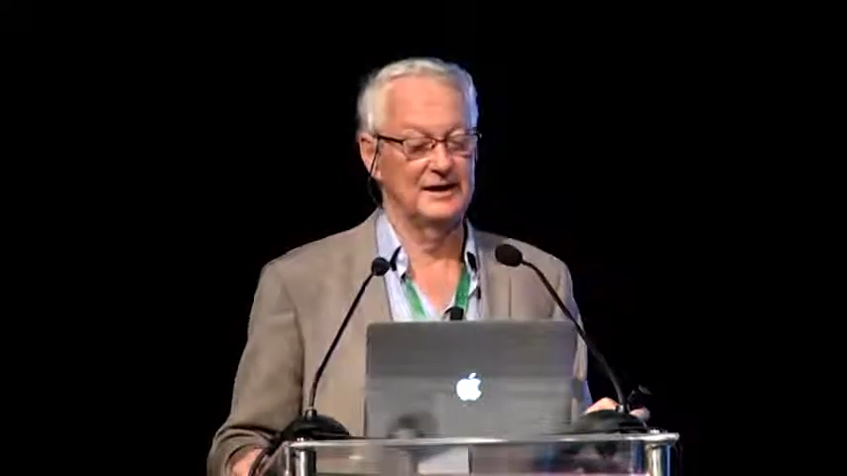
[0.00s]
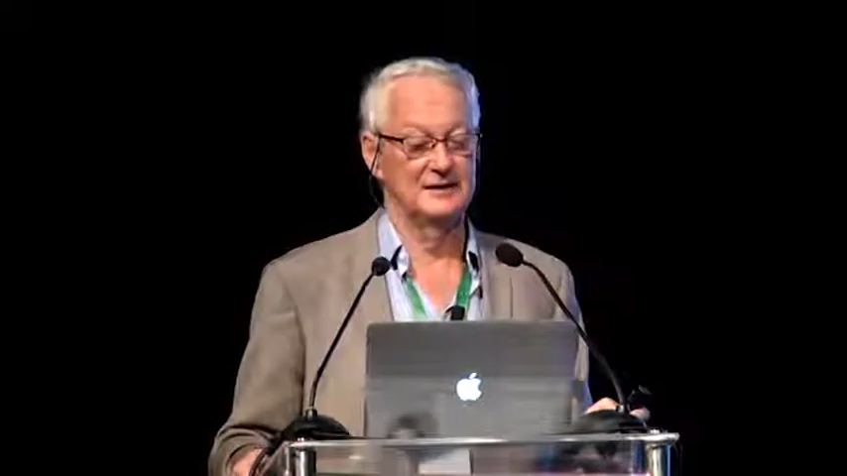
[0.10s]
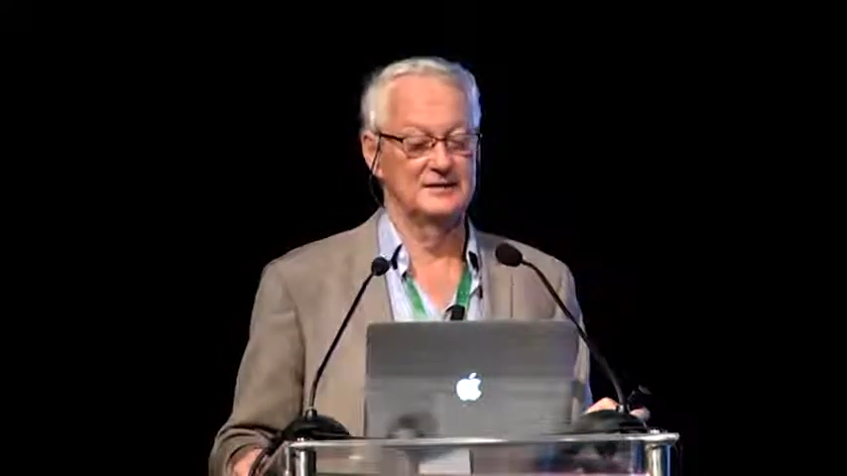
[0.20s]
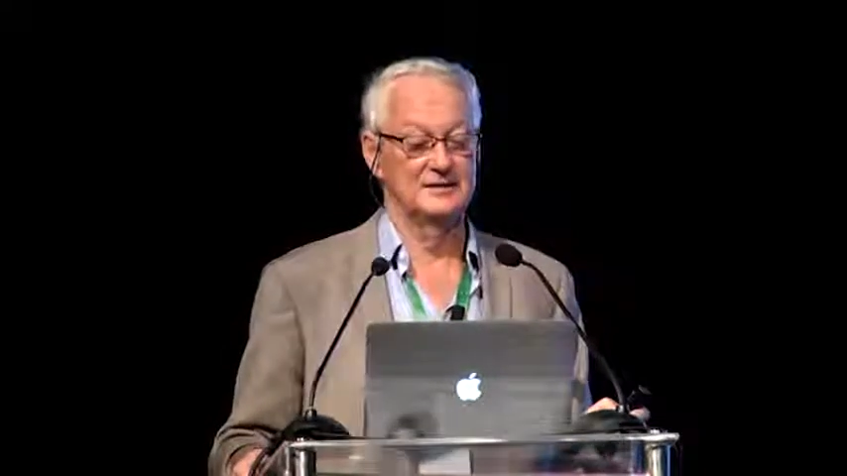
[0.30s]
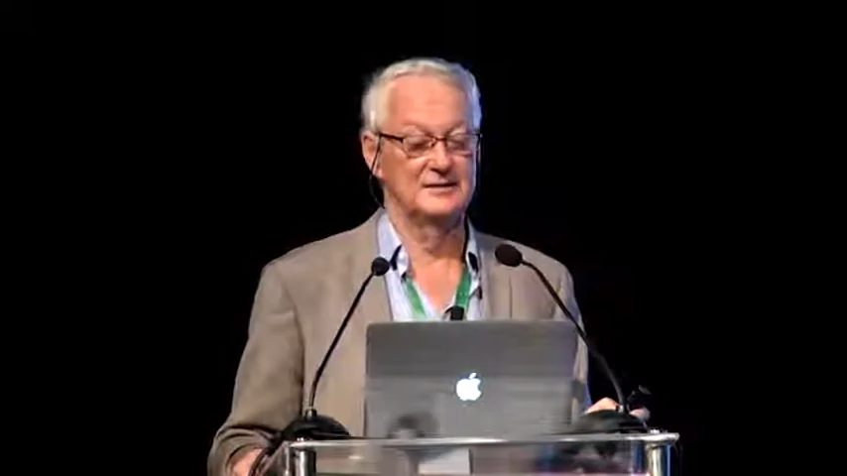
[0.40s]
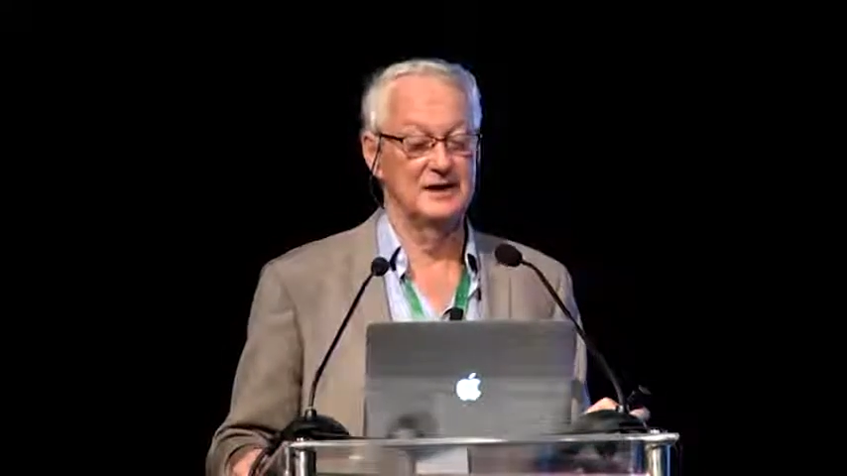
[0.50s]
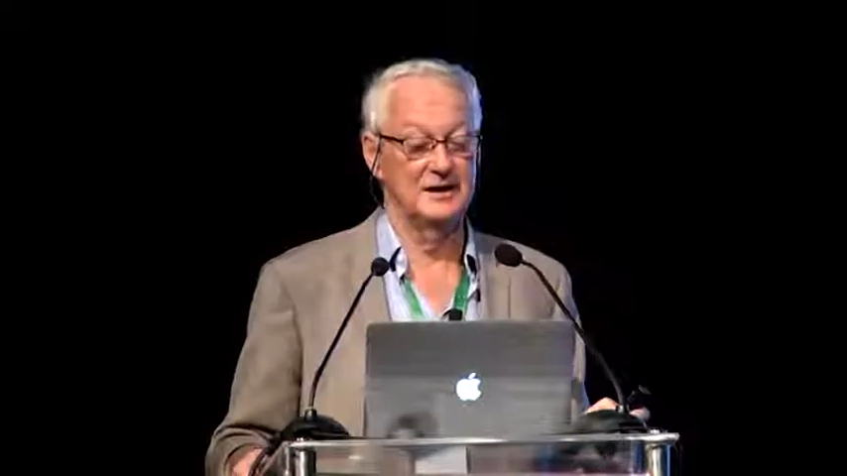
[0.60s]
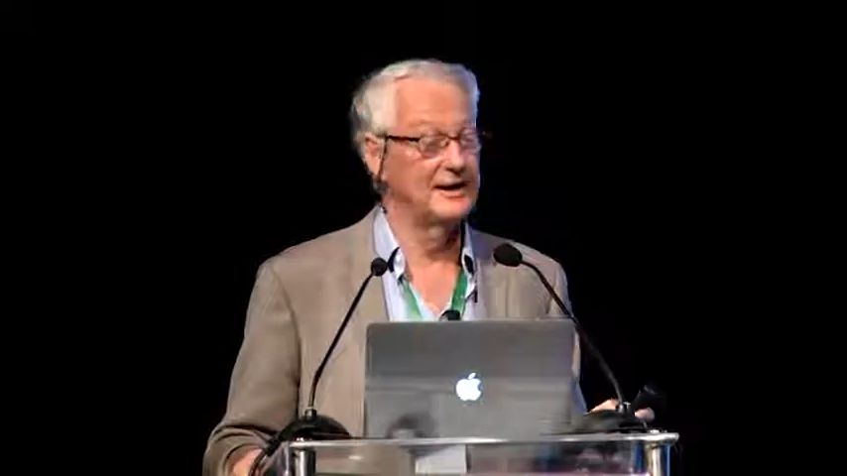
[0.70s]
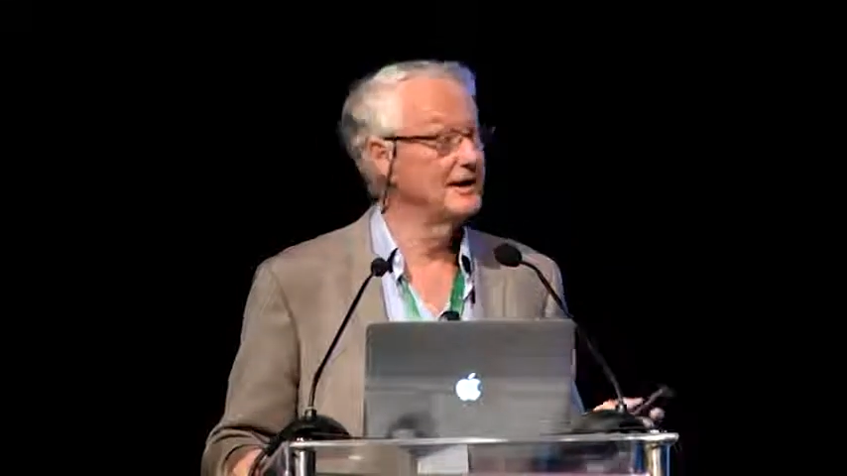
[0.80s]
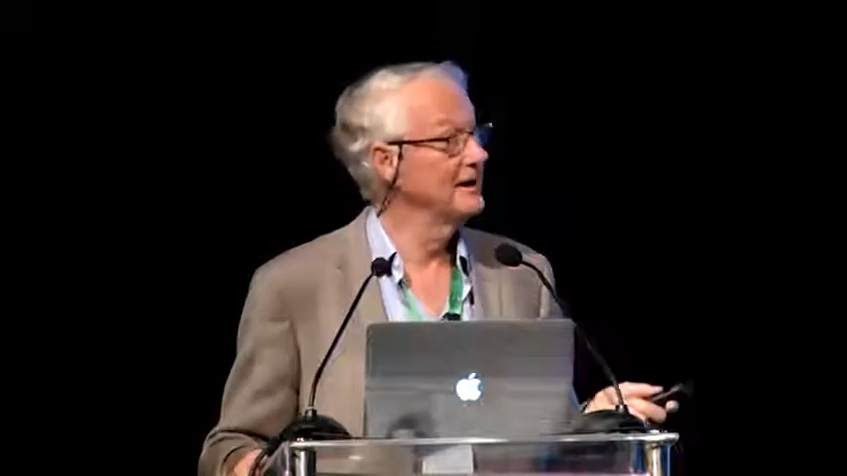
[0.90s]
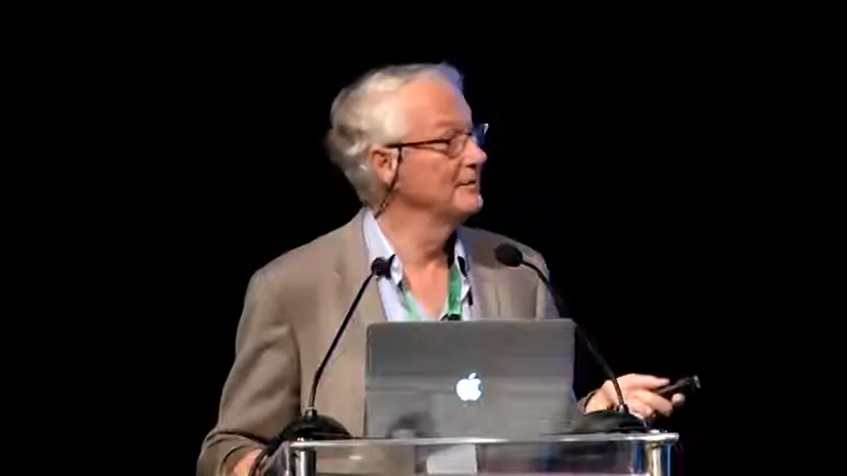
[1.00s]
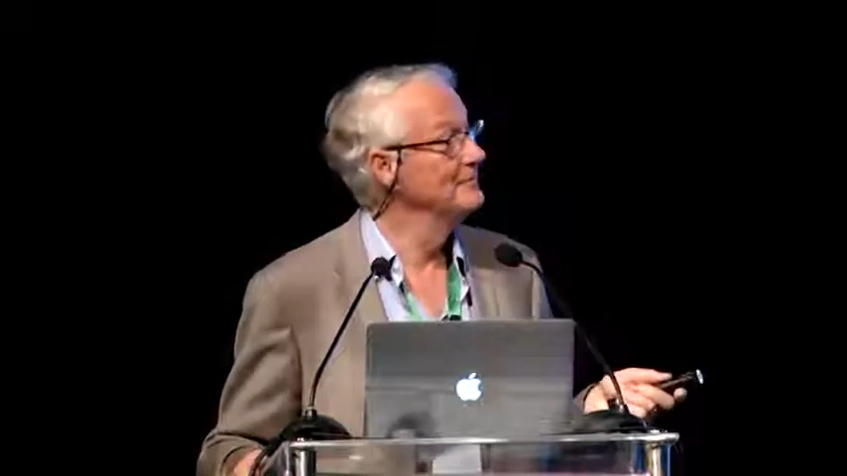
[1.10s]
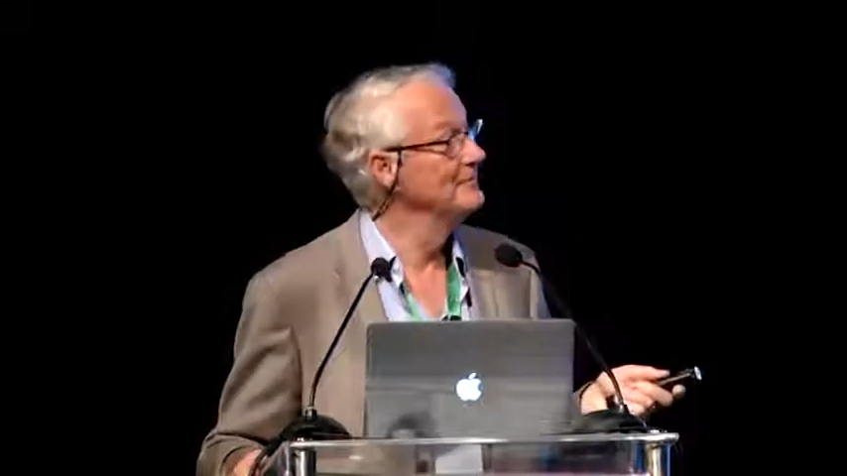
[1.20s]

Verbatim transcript: at 9 a.m.